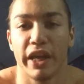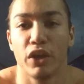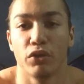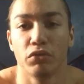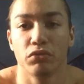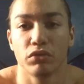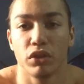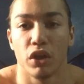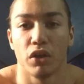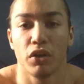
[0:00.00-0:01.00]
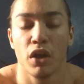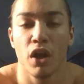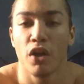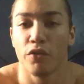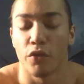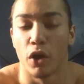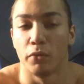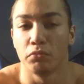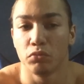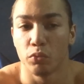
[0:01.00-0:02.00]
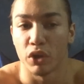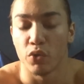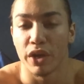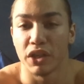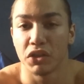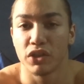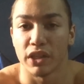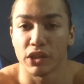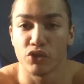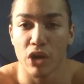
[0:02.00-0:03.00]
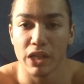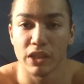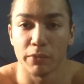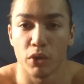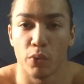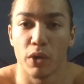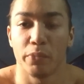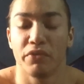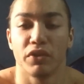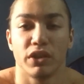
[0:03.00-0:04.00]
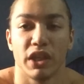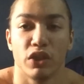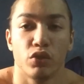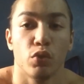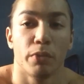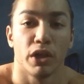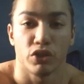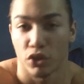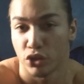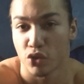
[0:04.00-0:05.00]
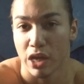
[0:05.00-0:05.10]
heal, from when you hit chest and tricep. You don't want to be fatigued too much on your